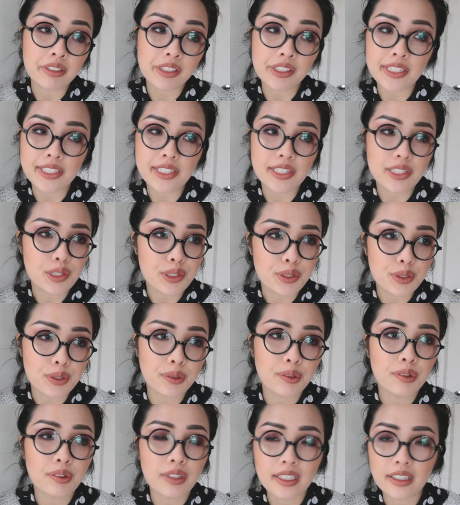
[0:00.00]
you need to
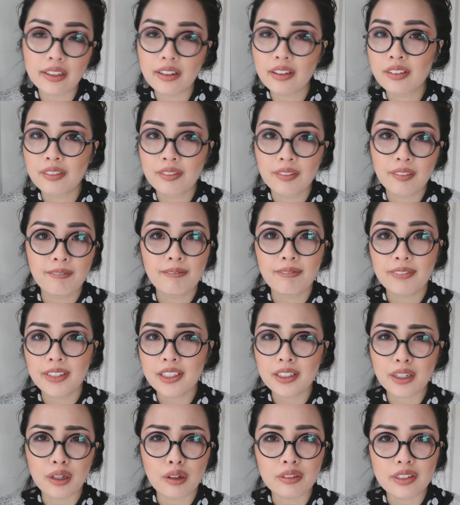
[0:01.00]
do, and,
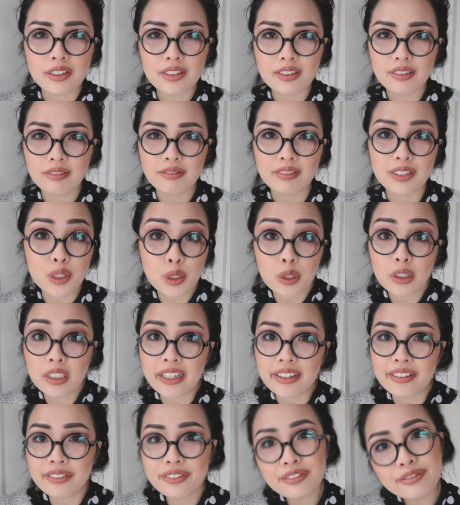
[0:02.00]
you know, it's your
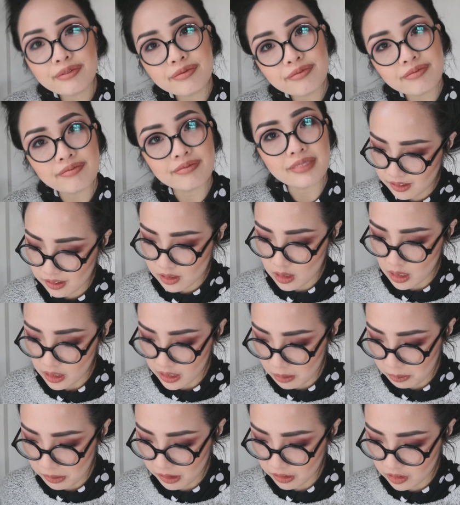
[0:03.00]
life.
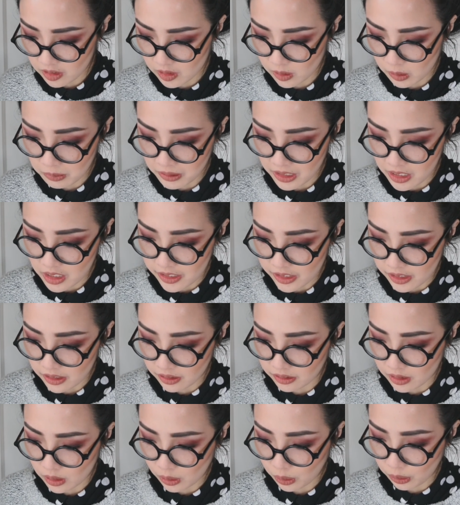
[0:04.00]
Talking about
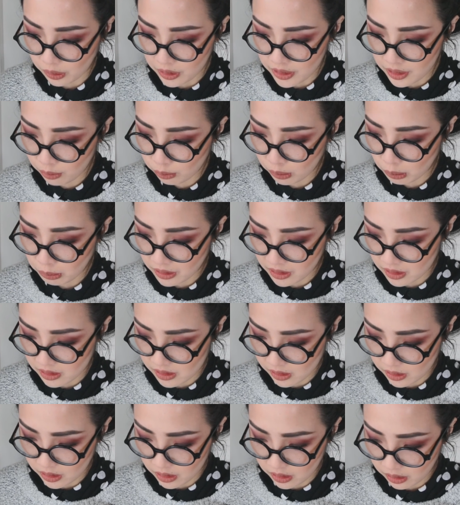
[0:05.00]
discrimination, Korean women
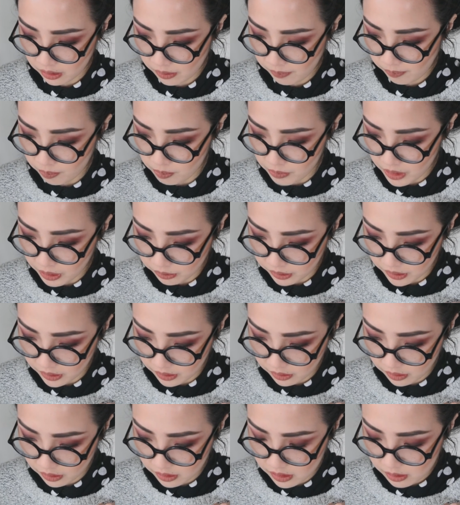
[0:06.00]
consider men
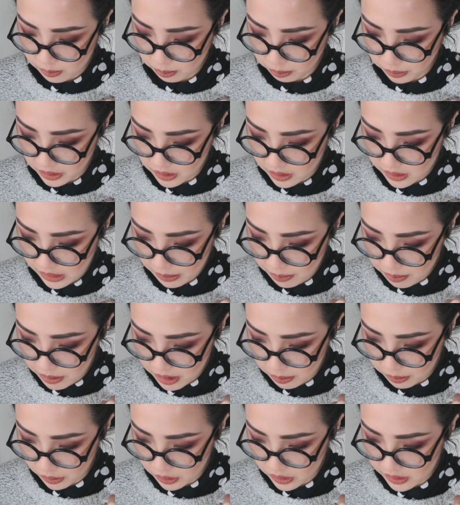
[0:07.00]
with blood type
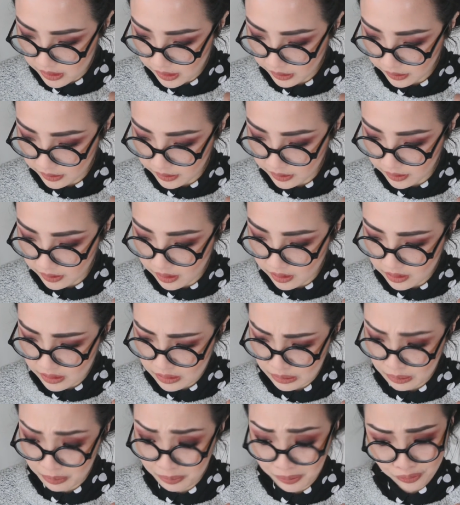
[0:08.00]
B personality not
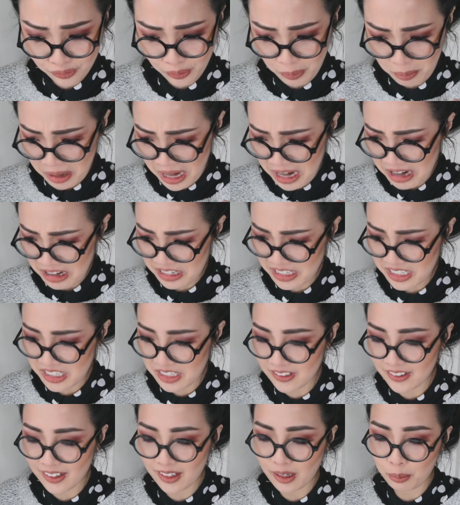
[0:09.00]
suitable for marriage
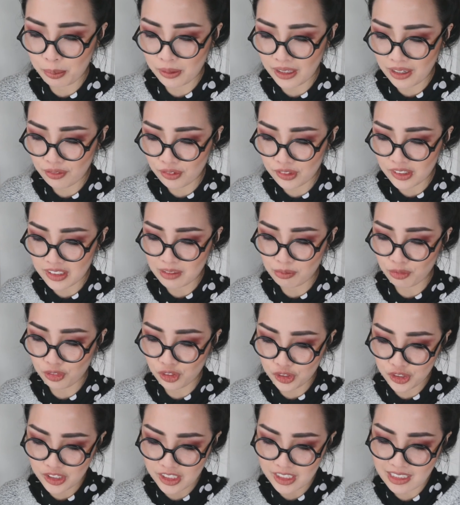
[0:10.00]
due to their playful and
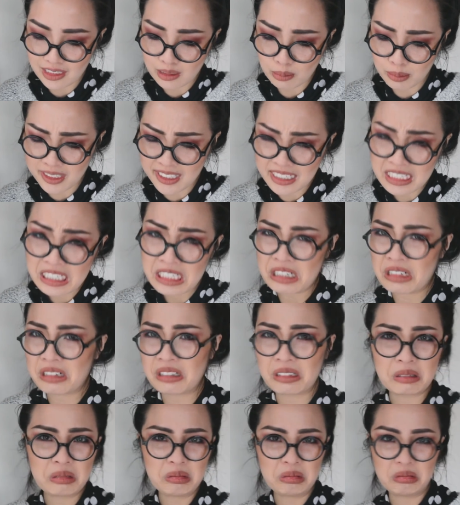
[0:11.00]
flirty disposition.
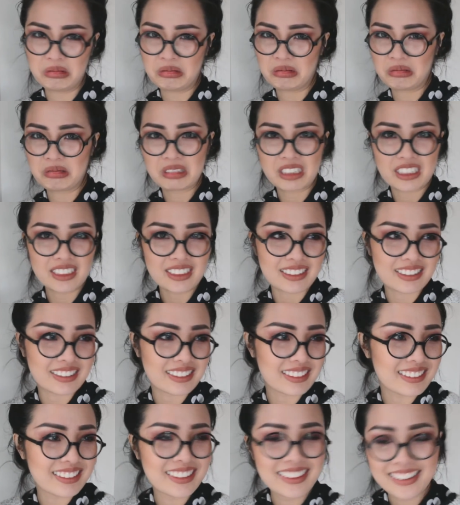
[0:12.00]
Oh god.